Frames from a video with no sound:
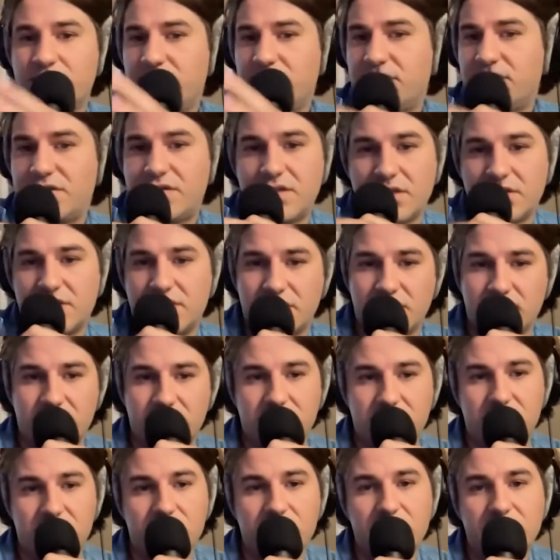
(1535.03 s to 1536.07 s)
stick to
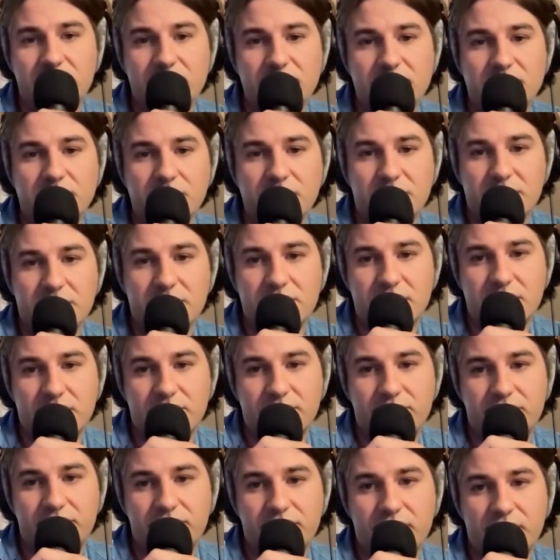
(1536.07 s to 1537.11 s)
doing dance music
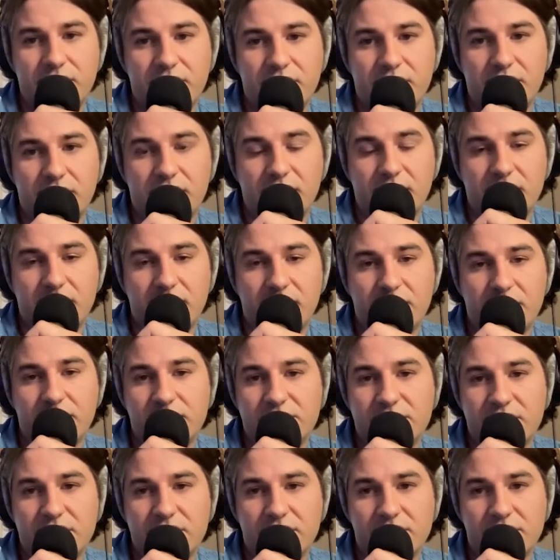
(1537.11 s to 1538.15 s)
stuff uh, and
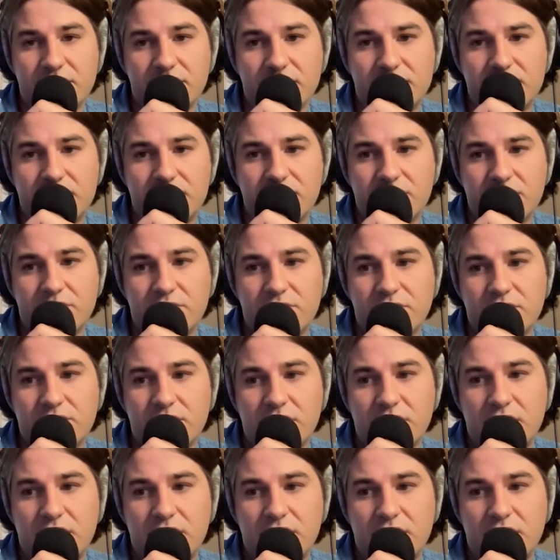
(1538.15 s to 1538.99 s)
was like a little too,